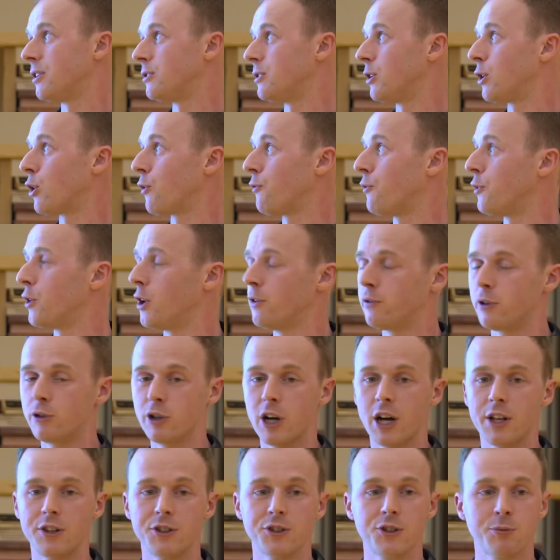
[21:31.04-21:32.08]
it often
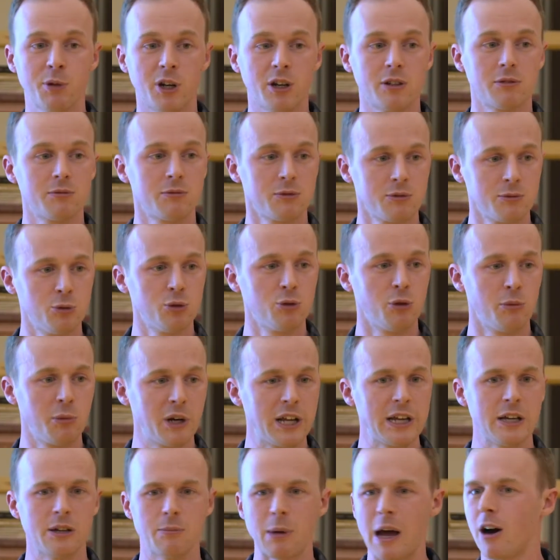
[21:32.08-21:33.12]
overruns, but
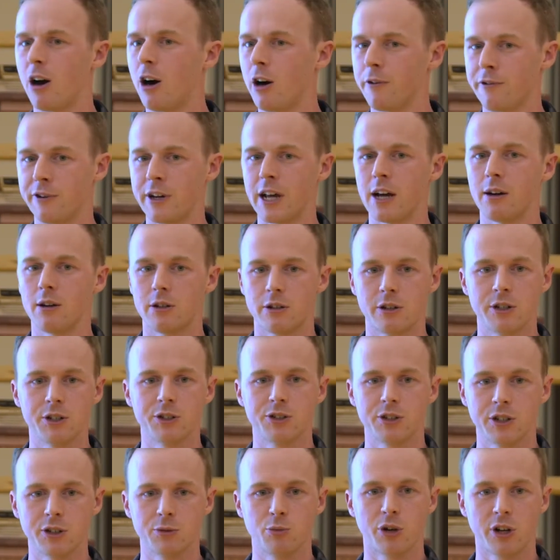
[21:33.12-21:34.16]
normally about half an hour
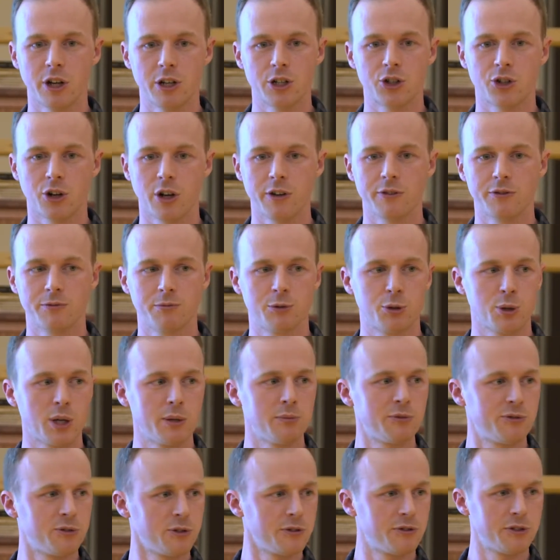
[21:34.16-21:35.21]
is what I try
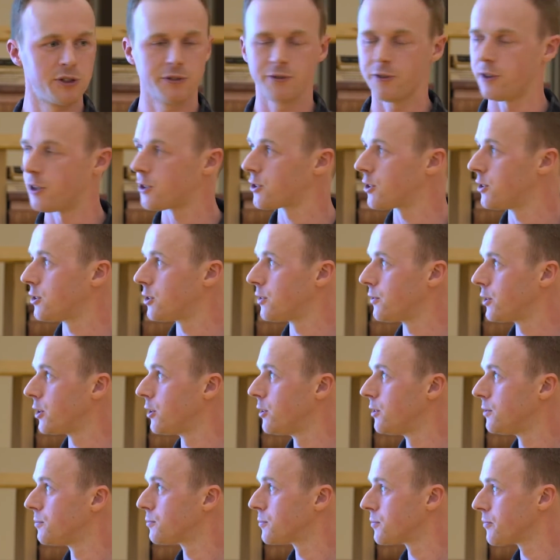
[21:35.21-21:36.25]
to aim for the first
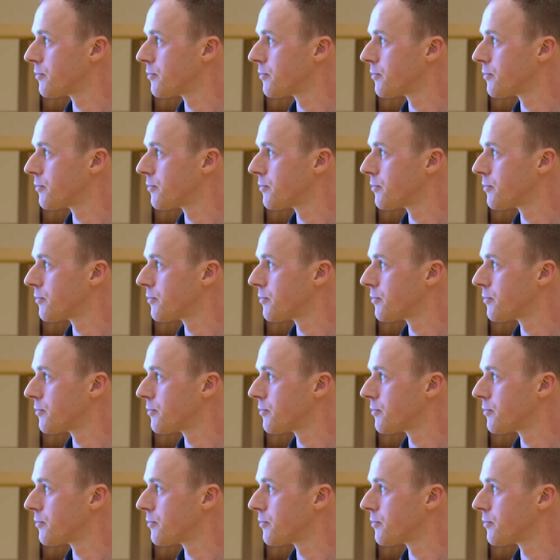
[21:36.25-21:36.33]
interview.